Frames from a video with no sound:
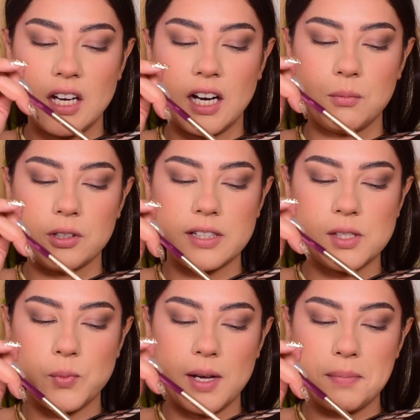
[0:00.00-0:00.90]
I'm really
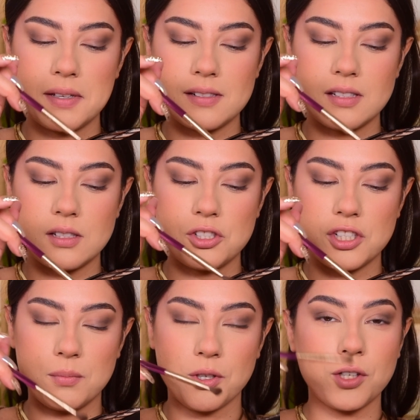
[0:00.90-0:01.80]
swiping into the
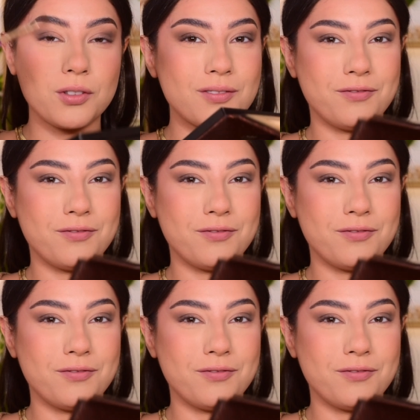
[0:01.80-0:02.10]
shimmer,